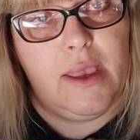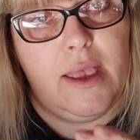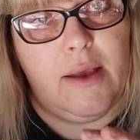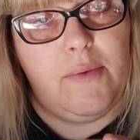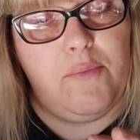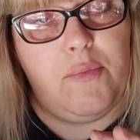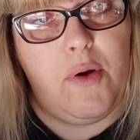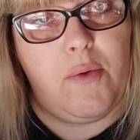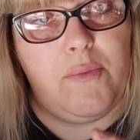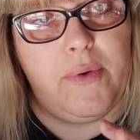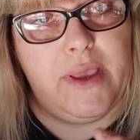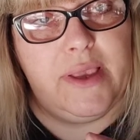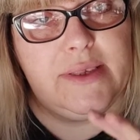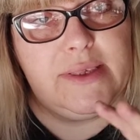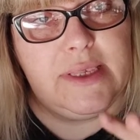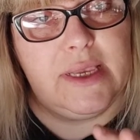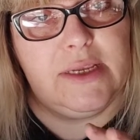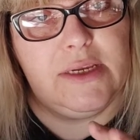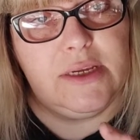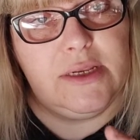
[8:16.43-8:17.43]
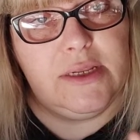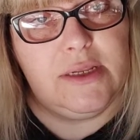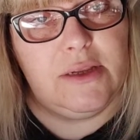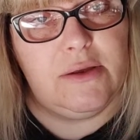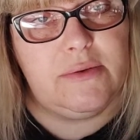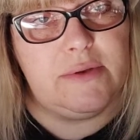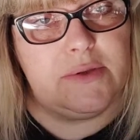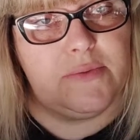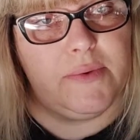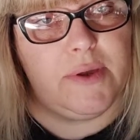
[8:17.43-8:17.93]
And what we essentially
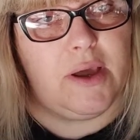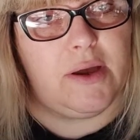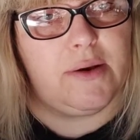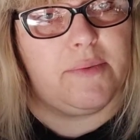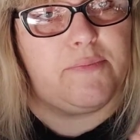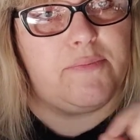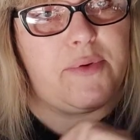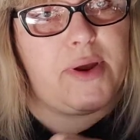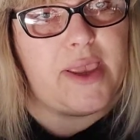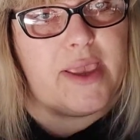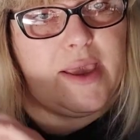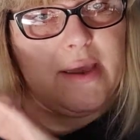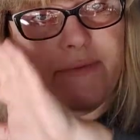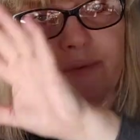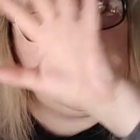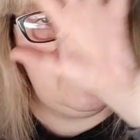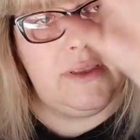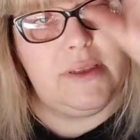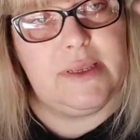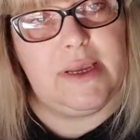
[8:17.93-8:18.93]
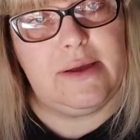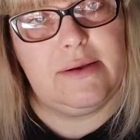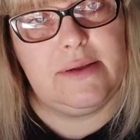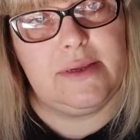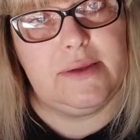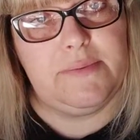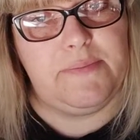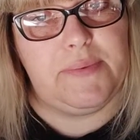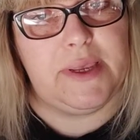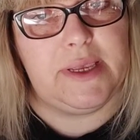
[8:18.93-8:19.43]
do is we kind of break everything down
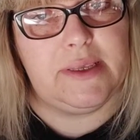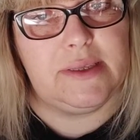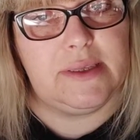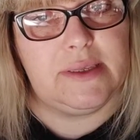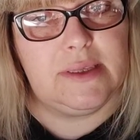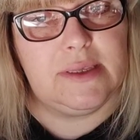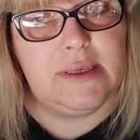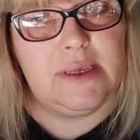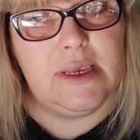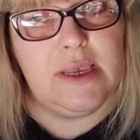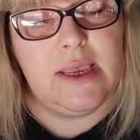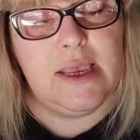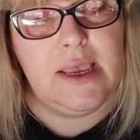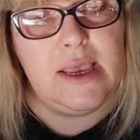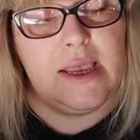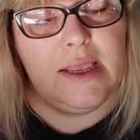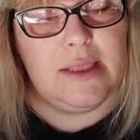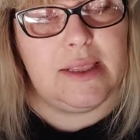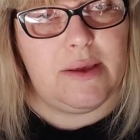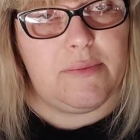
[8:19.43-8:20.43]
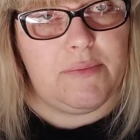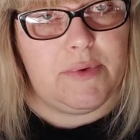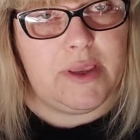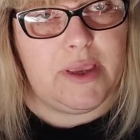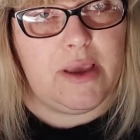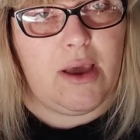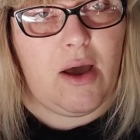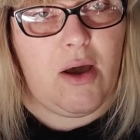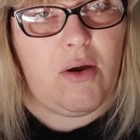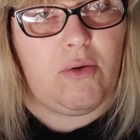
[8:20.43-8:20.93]
into bits. Then we
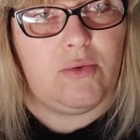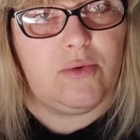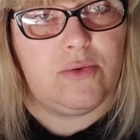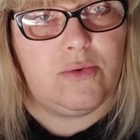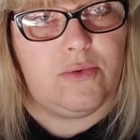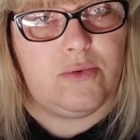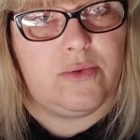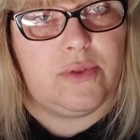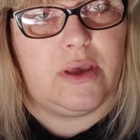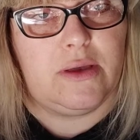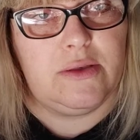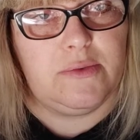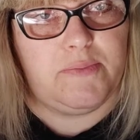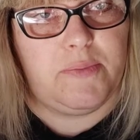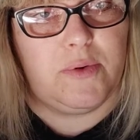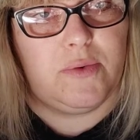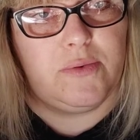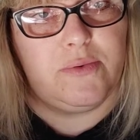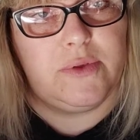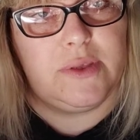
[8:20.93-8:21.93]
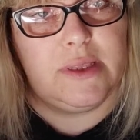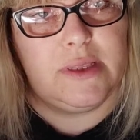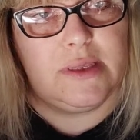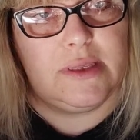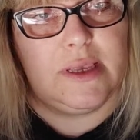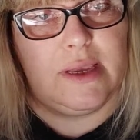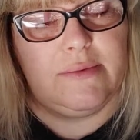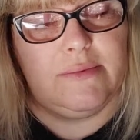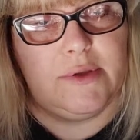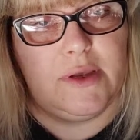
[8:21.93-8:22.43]
hold all those balls at the
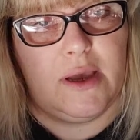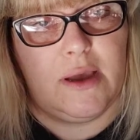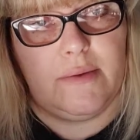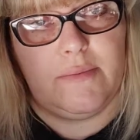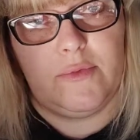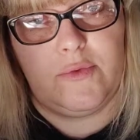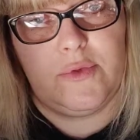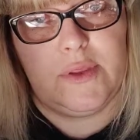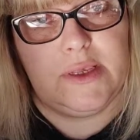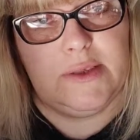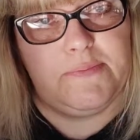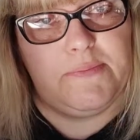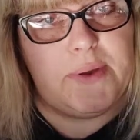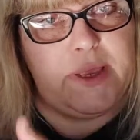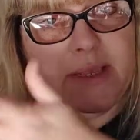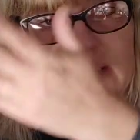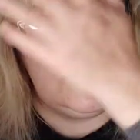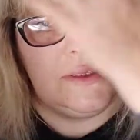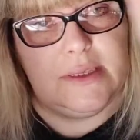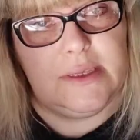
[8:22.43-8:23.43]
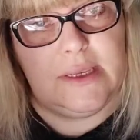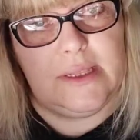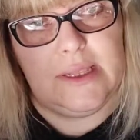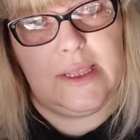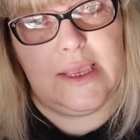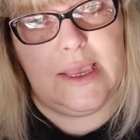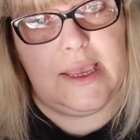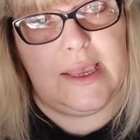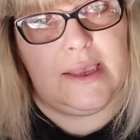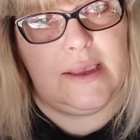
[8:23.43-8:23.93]
same time, all these bits in
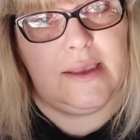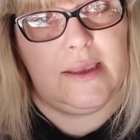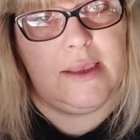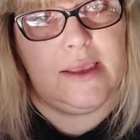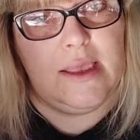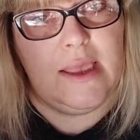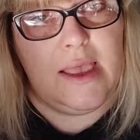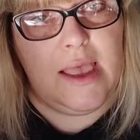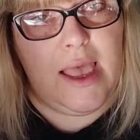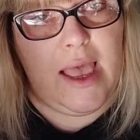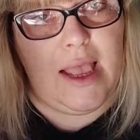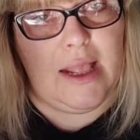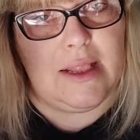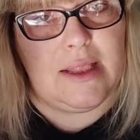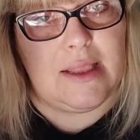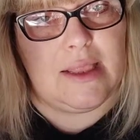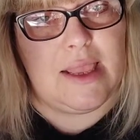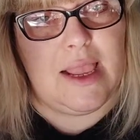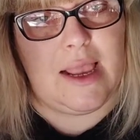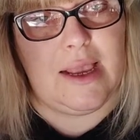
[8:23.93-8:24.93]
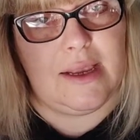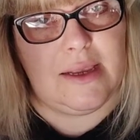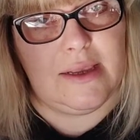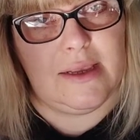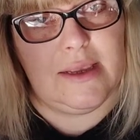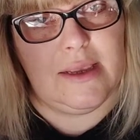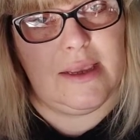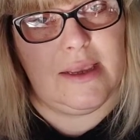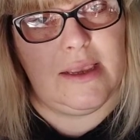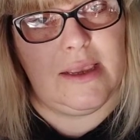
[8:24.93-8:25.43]
the air. And that
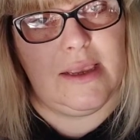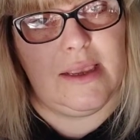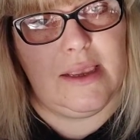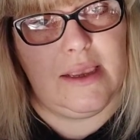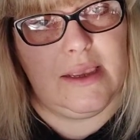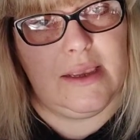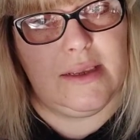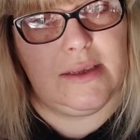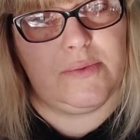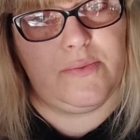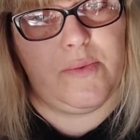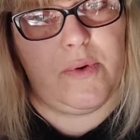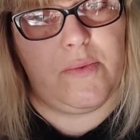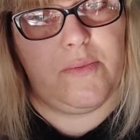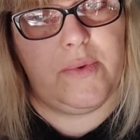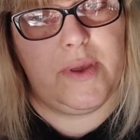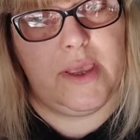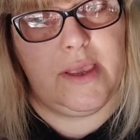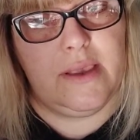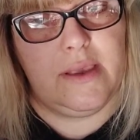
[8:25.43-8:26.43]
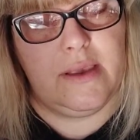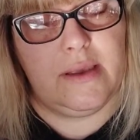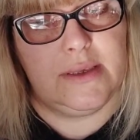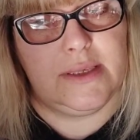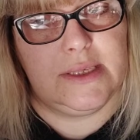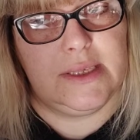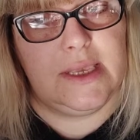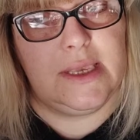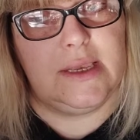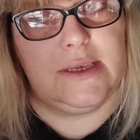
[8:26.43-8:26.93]
is what we
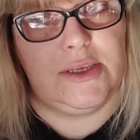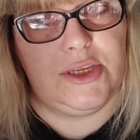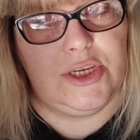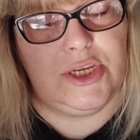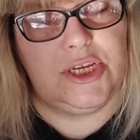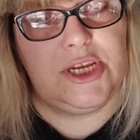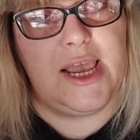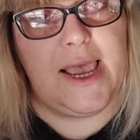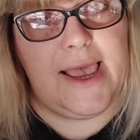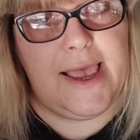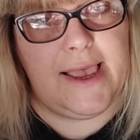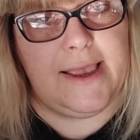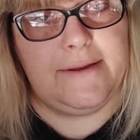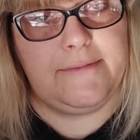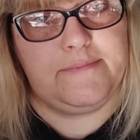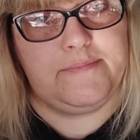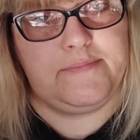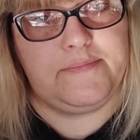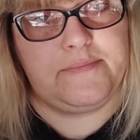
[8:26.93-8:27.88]
see as chair.